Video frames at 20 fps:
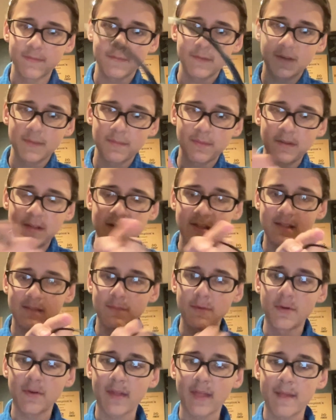complete
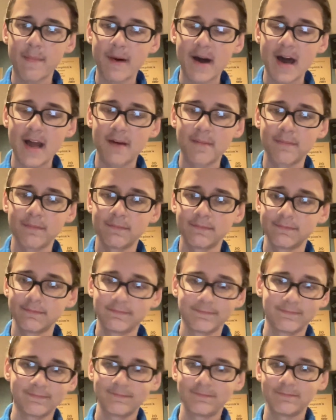smooth on the bottom,
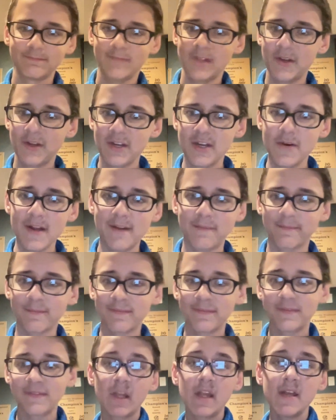you can do it.
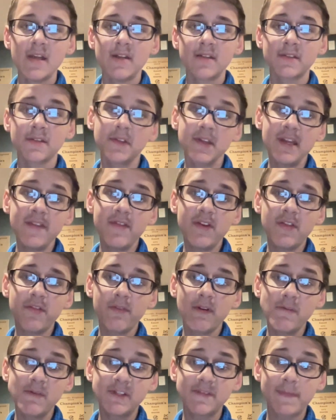So the
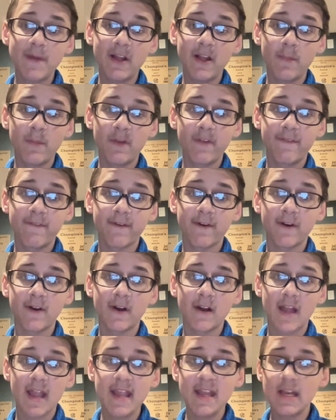EV3 was available
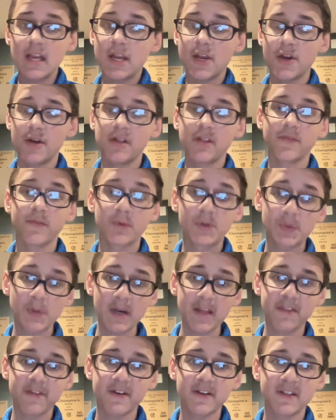for 8 years, from
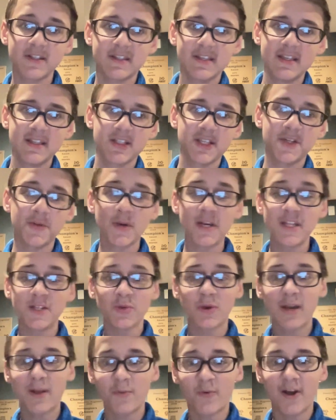2013 to
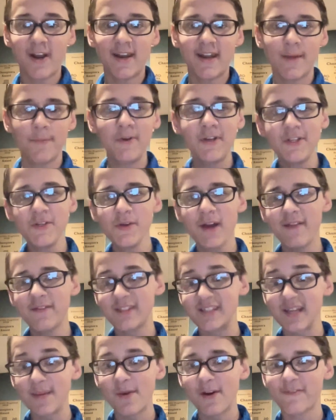2021, and we do have
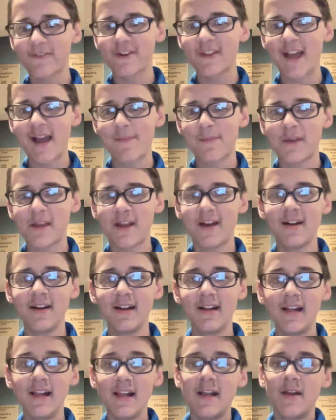some overlap here
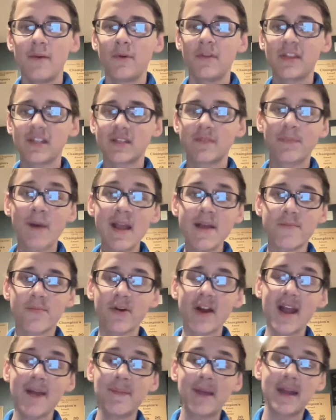with the Spike
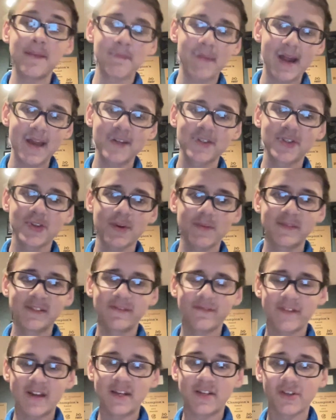Prime and Mindstorm's
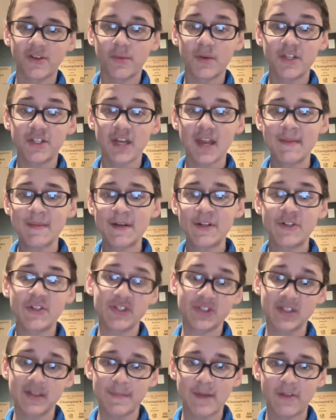Inventor, which came out
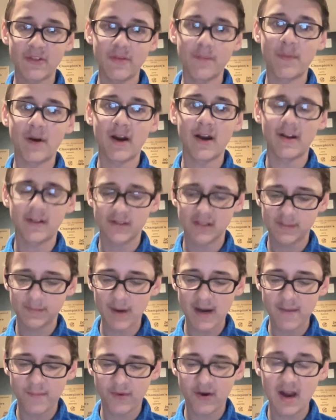just a month apart.
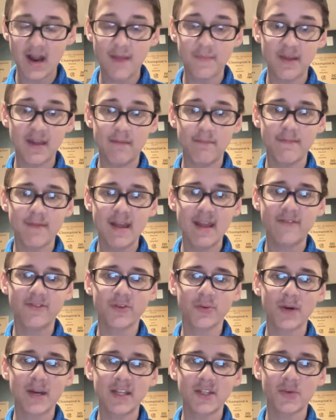Spike Prime in May of
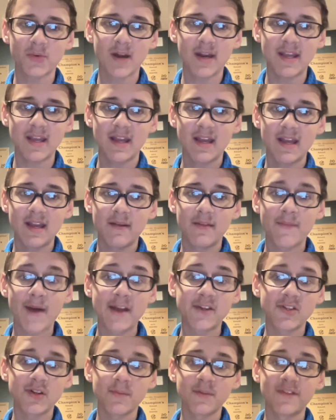2020,
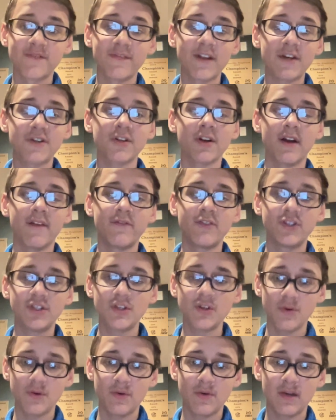Mindstorm's Inventor
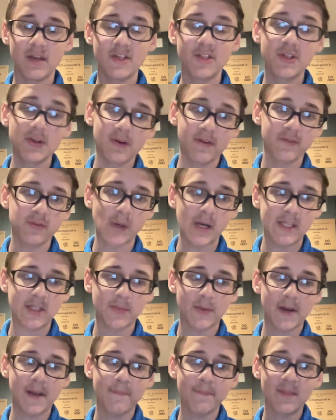in June of
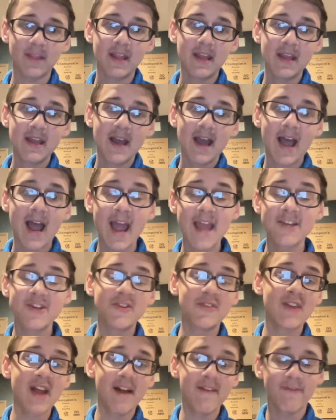2020. I
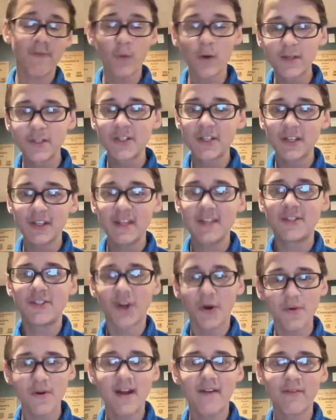unfortunately
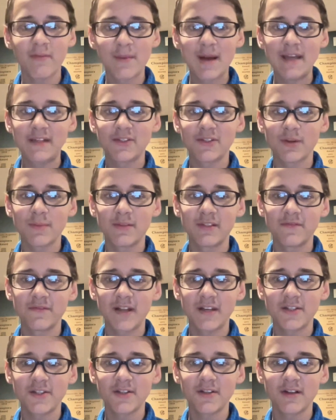don't have a Mindstorm's
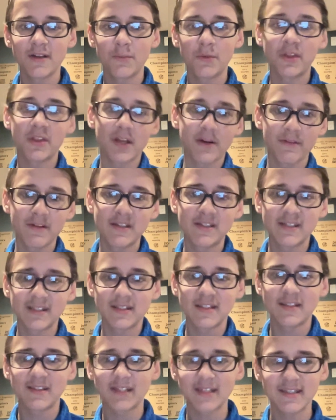Inventor, and with their
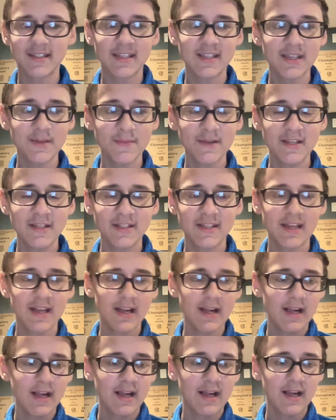recent discontinuement,
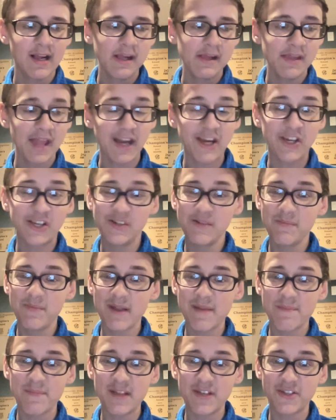that could
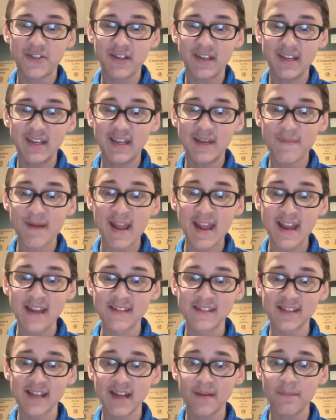be a bit tricky to get my
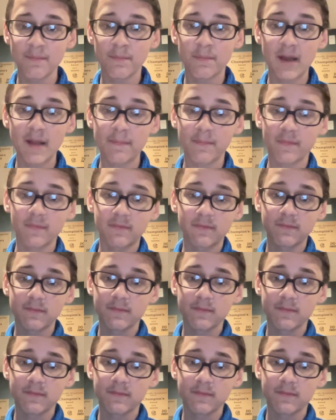hands on, but